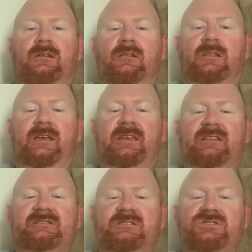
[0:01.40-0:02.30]

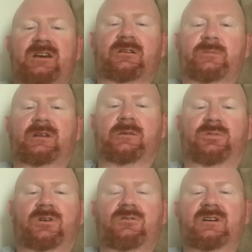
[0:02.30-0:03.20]
Ladies and gentlemen of the
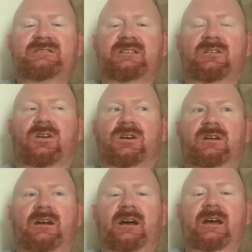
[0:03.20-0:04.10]
Pro Wrestling
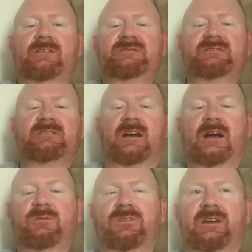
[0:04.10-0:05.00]
Archives, I
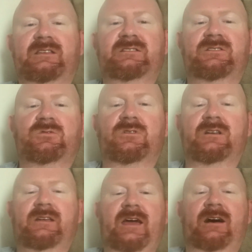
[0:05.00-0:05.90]
would like to
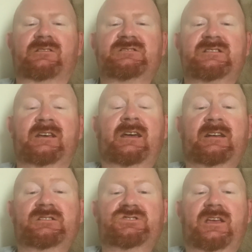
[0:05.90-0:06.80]
announce
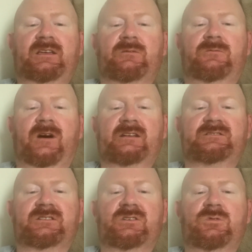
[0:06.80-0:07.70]
Jacob
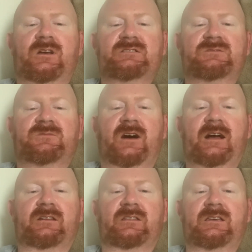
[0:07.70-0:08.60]
Fatu has
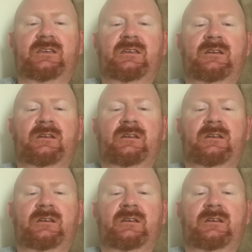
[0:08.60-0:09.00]
finally